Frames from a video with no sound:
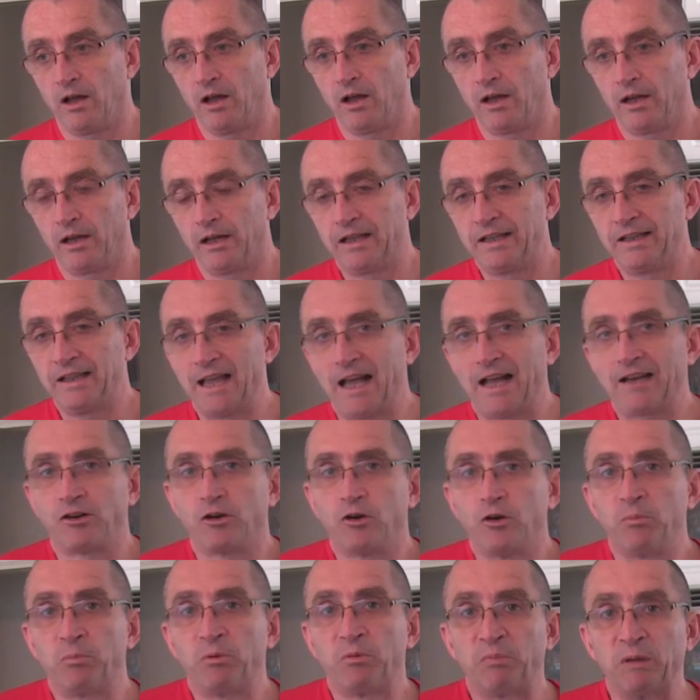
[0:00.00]
uh, in that
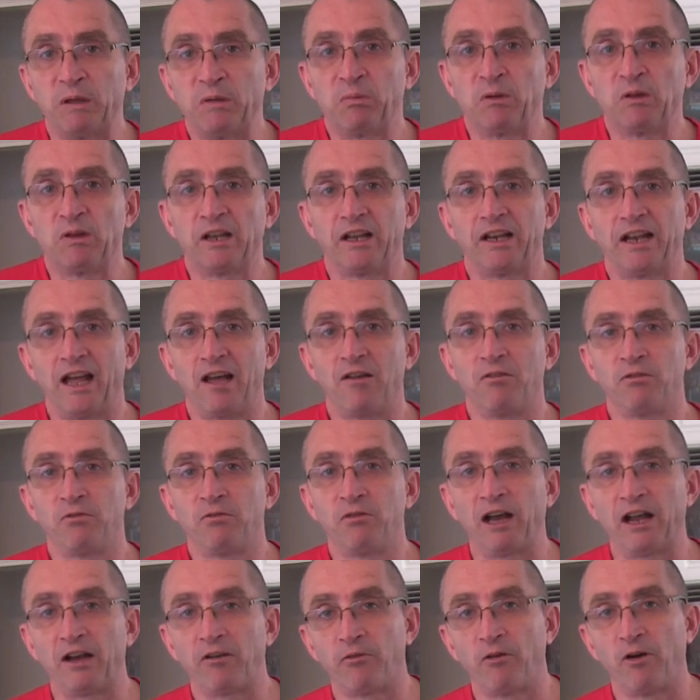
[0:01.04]
group of people that have a
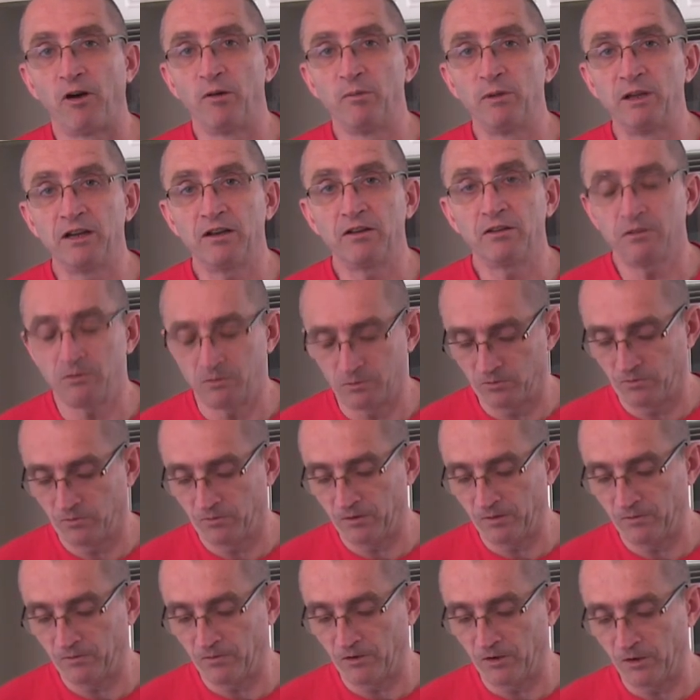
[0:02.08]
fat phobia, or
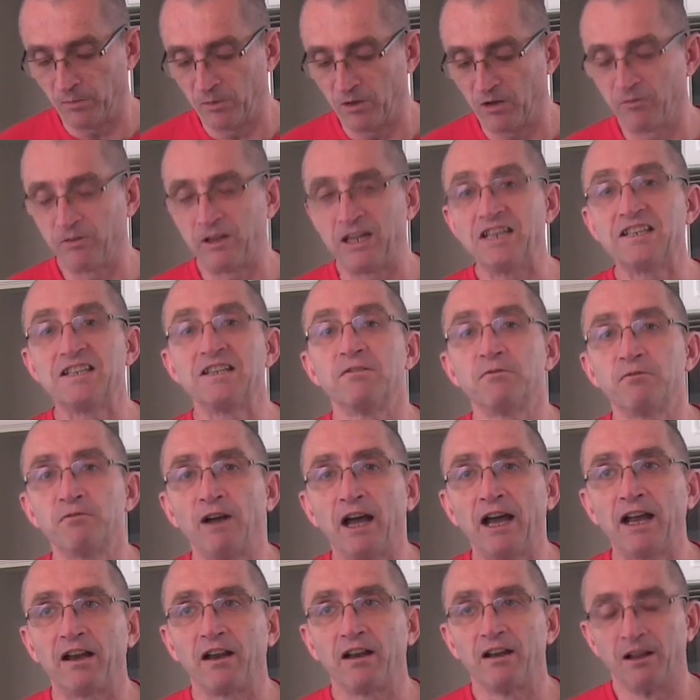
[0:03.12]
fat phobia of eating
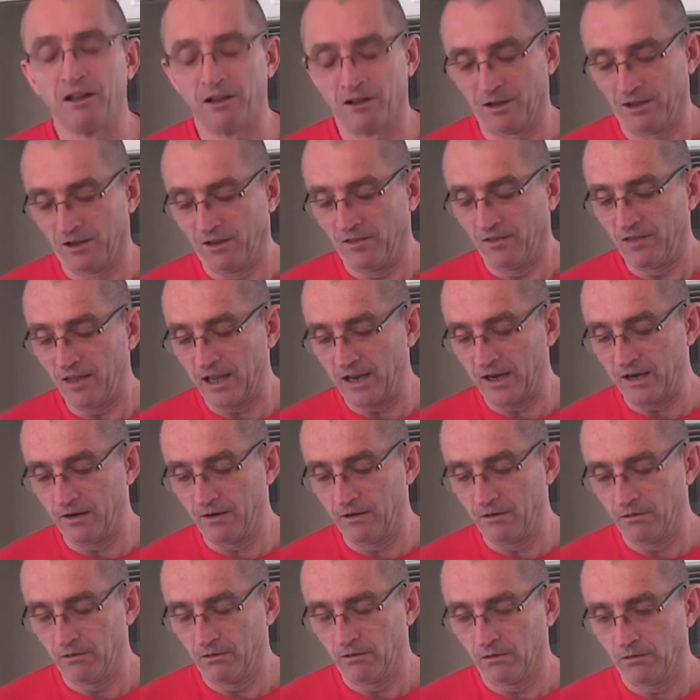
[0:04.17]
fat,
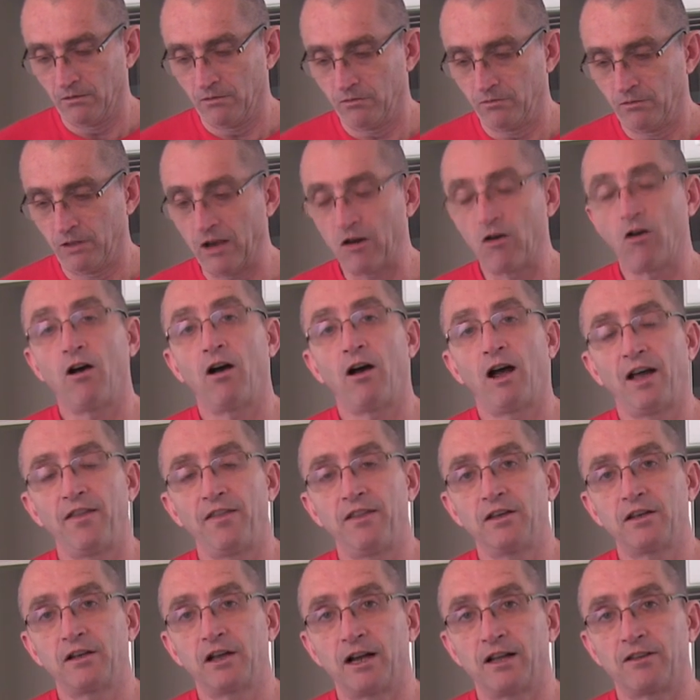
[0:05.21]
then there are
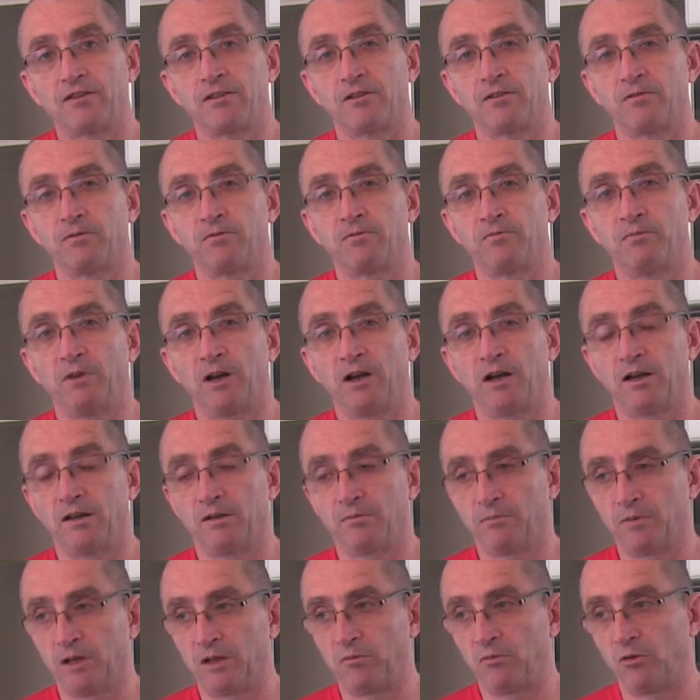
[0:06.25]
other cuts of
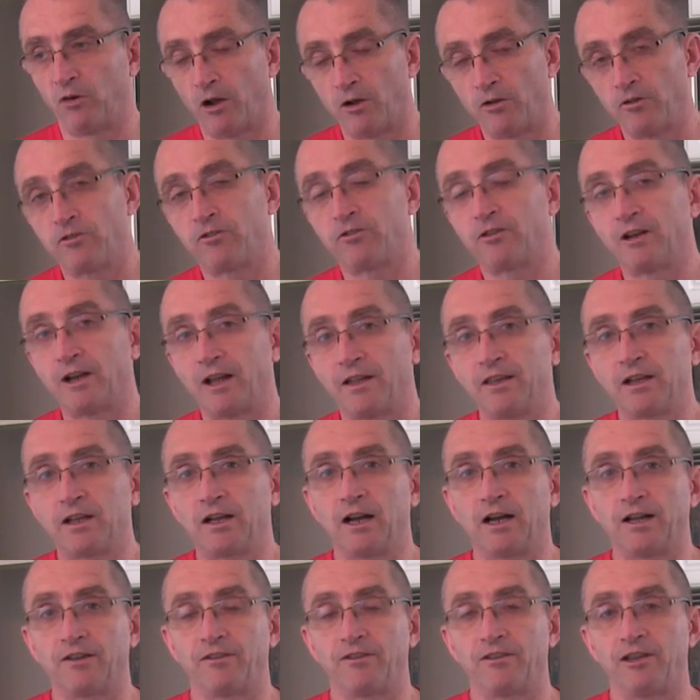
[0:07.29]
um, and roasts and
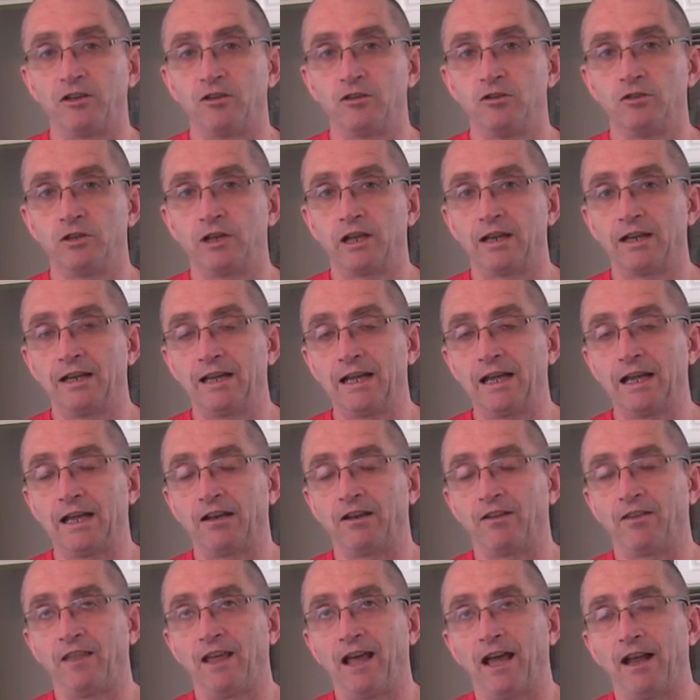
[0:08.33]
other cuts that you can
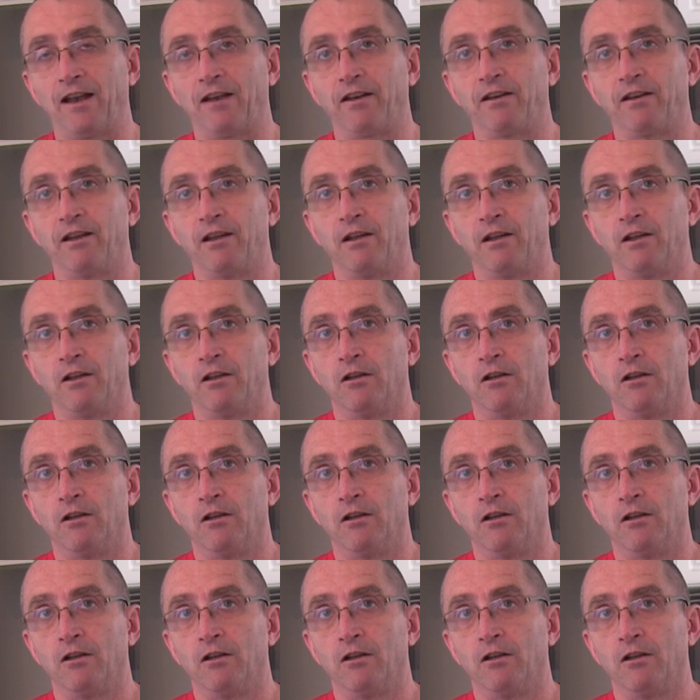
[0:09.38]
get that